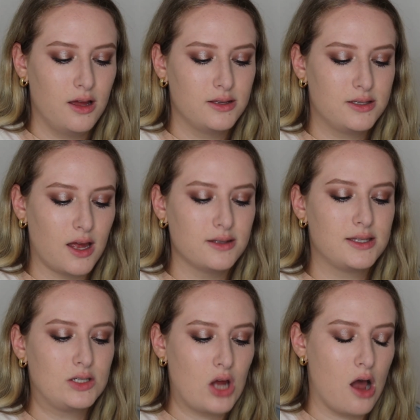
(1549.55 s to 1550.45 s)

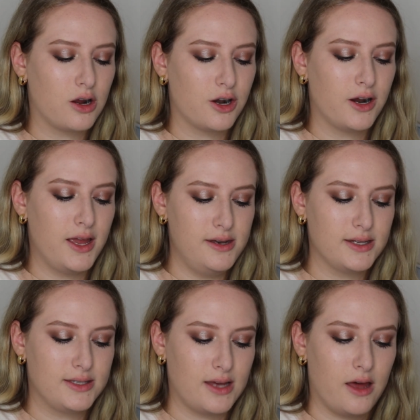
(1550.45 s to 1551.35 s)
Sunstalker Into
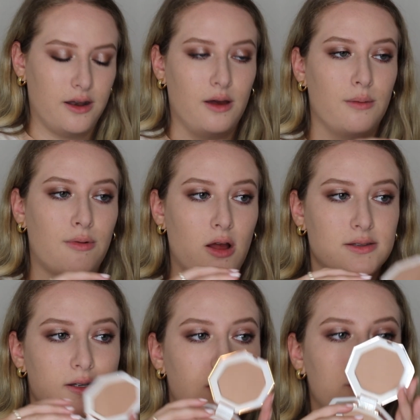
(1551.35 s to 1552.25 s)
Sun
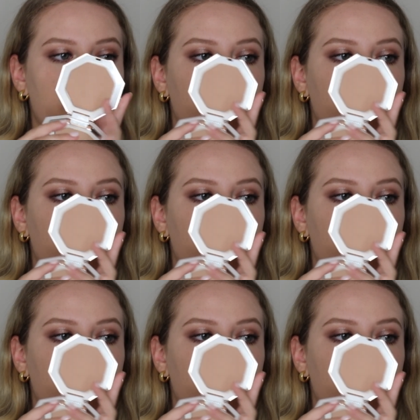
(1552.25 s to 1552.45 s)
bronzer.